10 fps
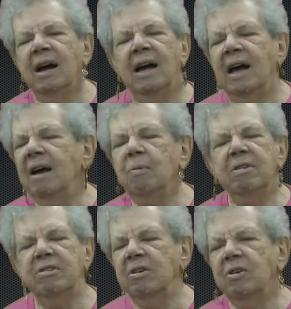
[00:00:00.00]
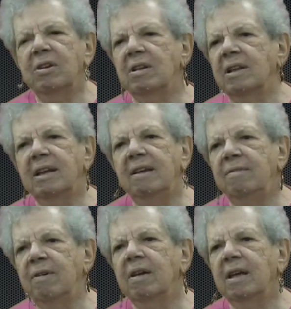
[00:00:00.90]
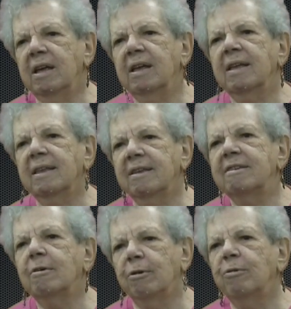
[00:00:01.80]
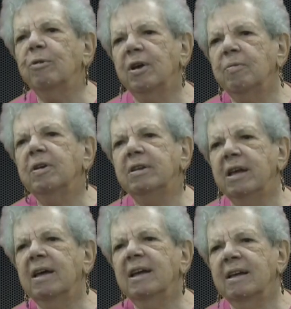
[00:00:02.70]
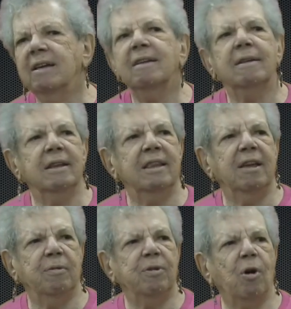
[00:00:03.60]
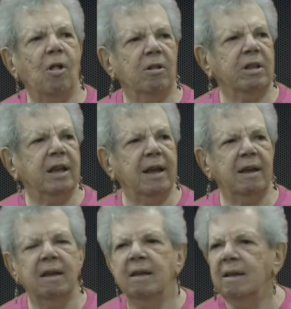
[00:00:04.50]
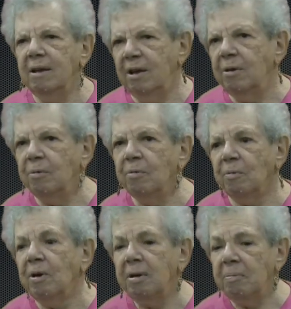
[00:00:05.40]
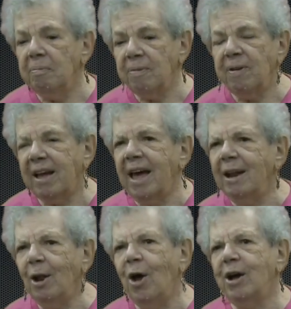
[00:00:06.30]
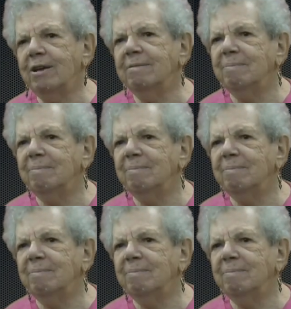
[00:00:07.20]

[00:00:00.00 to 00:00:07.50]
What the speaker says: I wasn't going to leave, so they would all we got along.